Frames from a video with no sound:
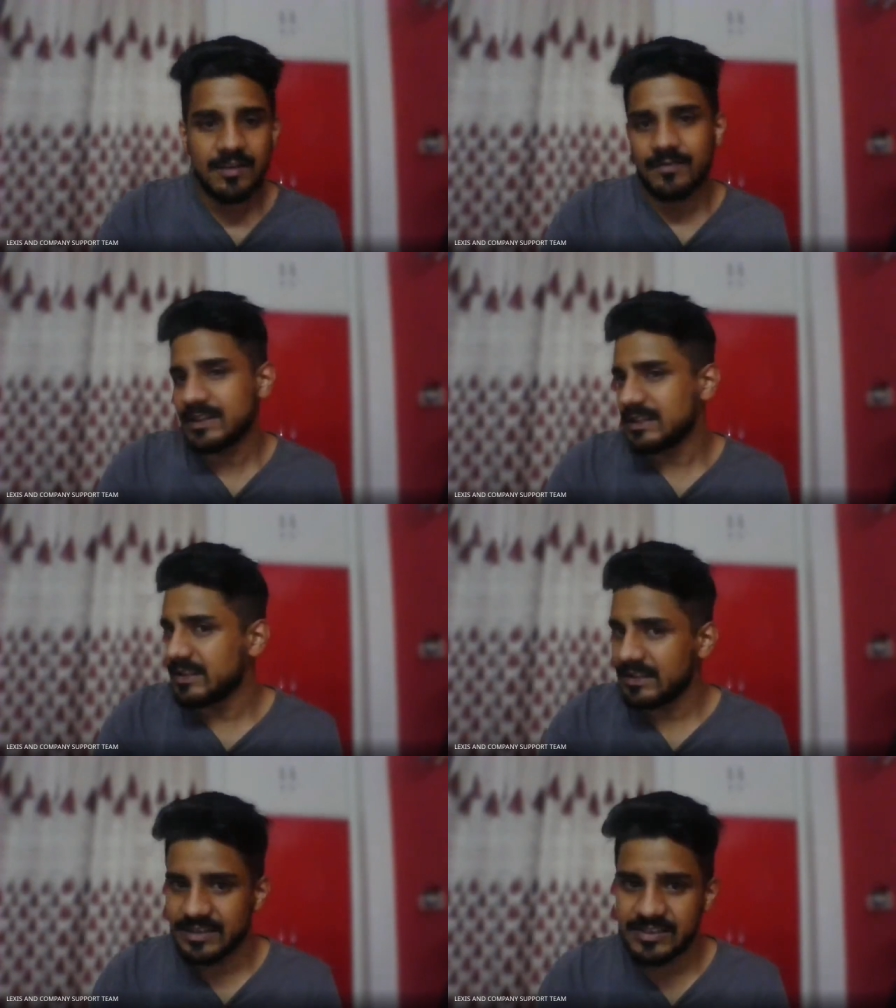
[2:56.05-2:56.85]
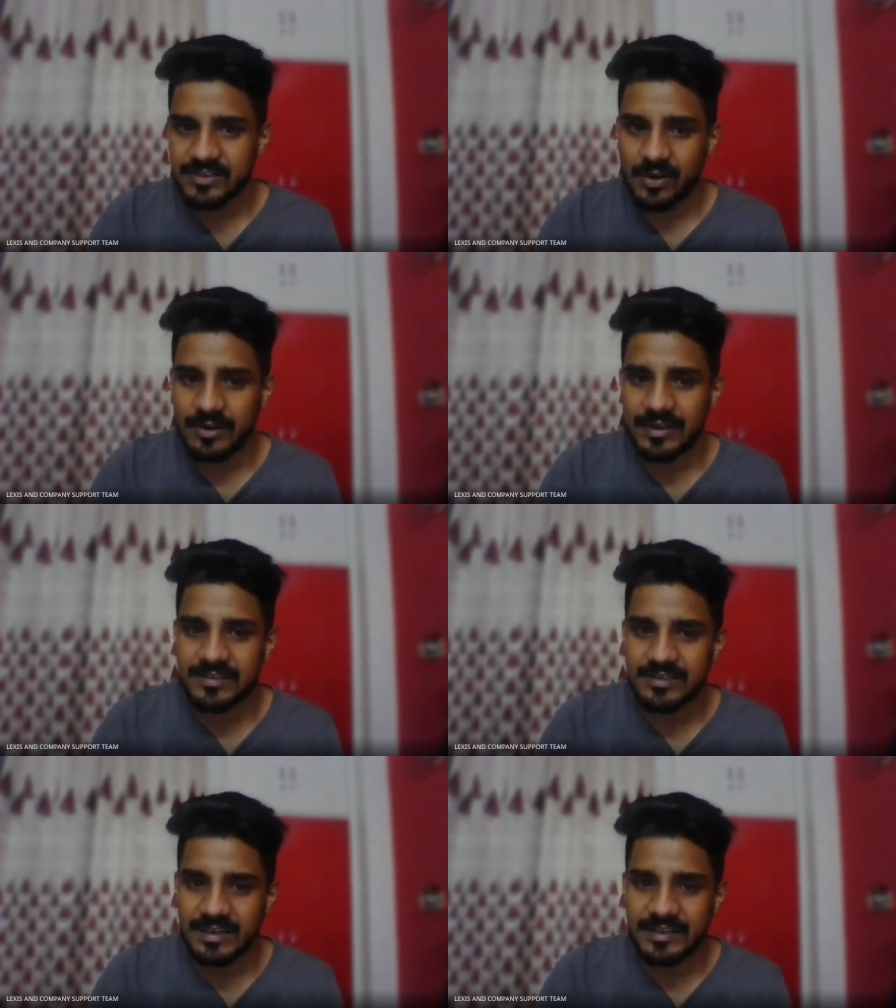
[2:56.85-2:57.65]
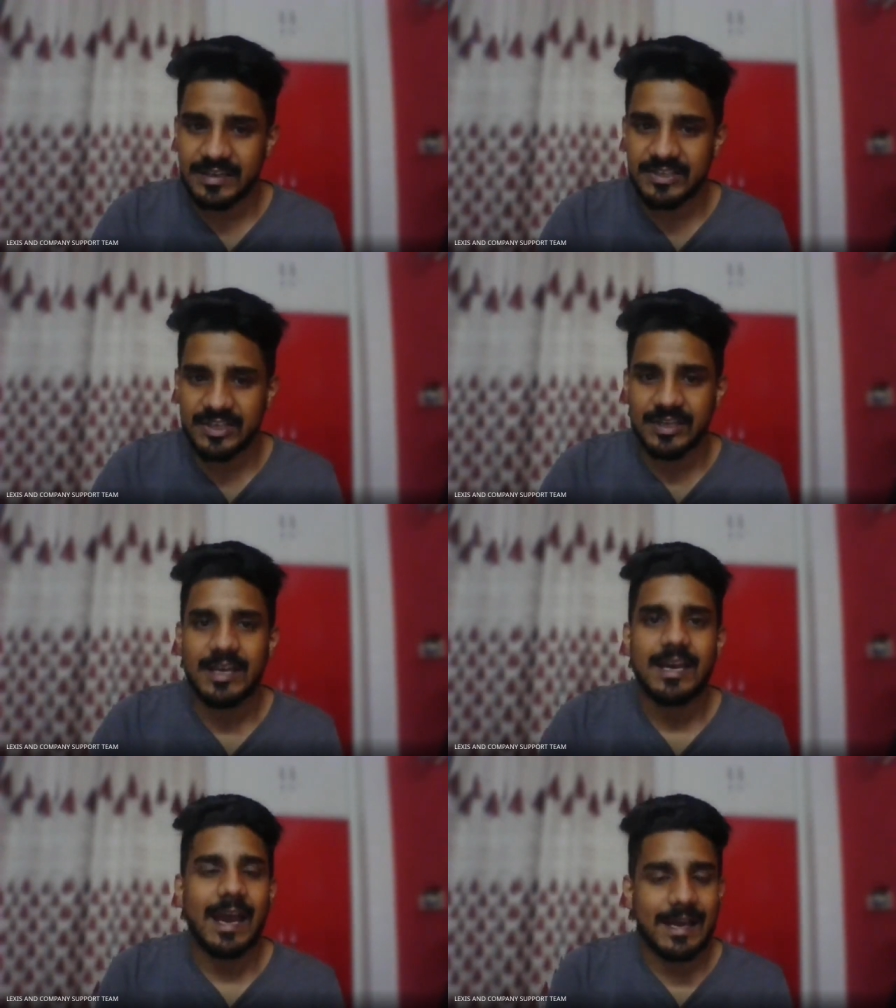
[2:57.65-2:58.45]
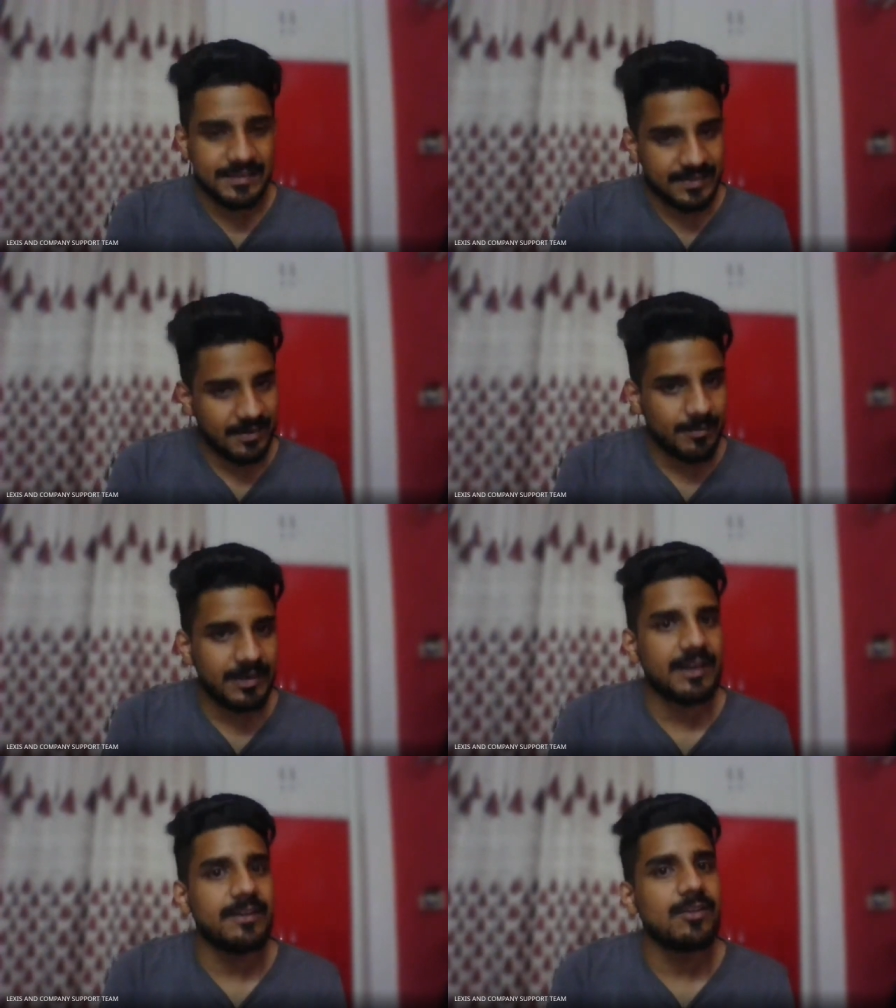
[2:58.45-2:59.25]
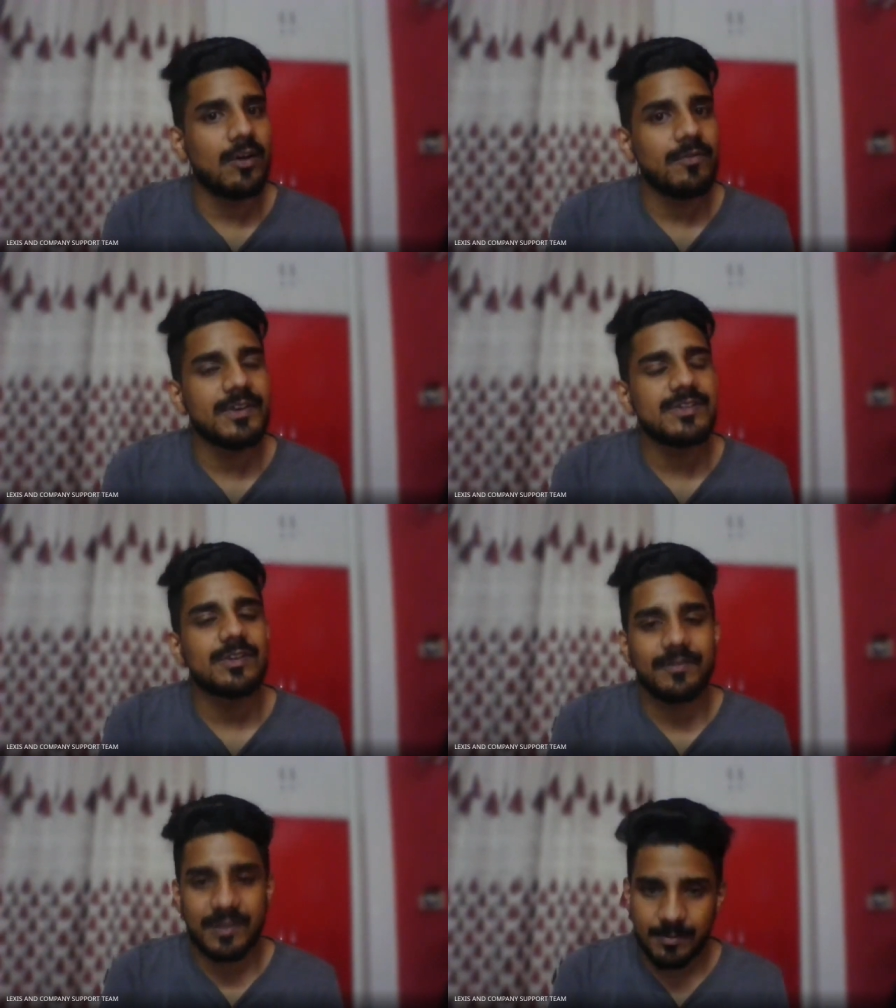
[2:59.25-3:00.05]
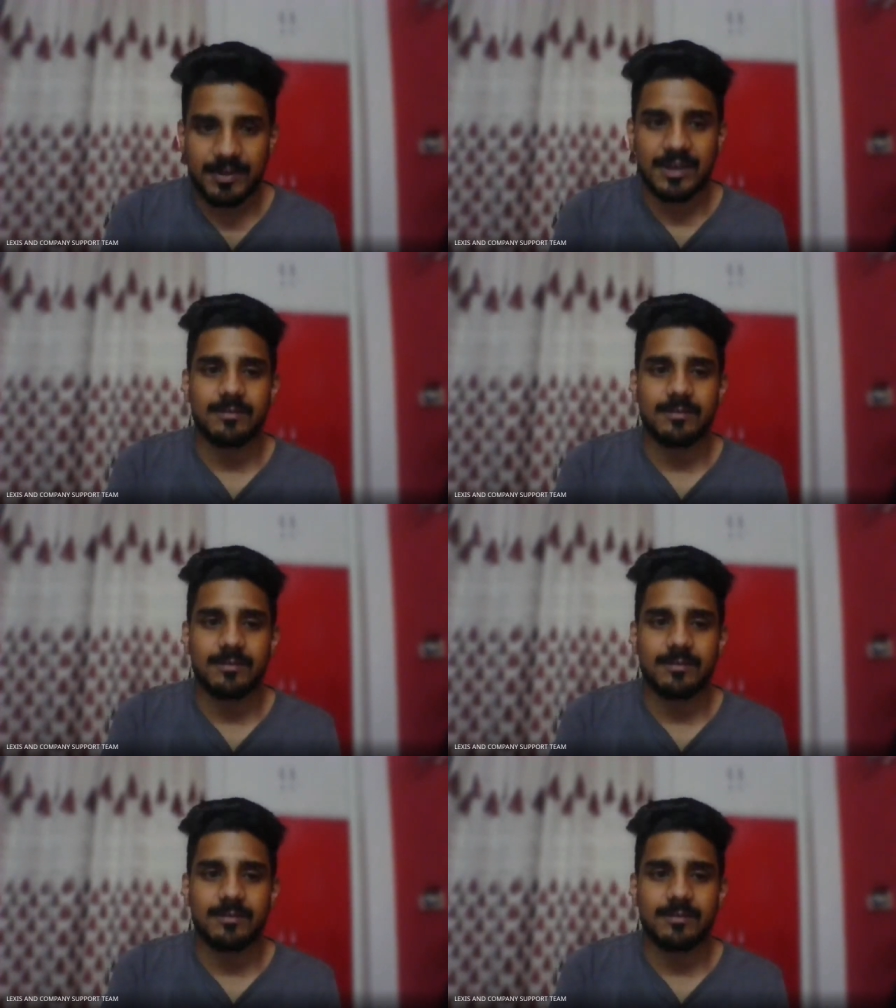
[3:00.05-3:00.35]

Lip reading: with dishonest intention has committed the offense of criminal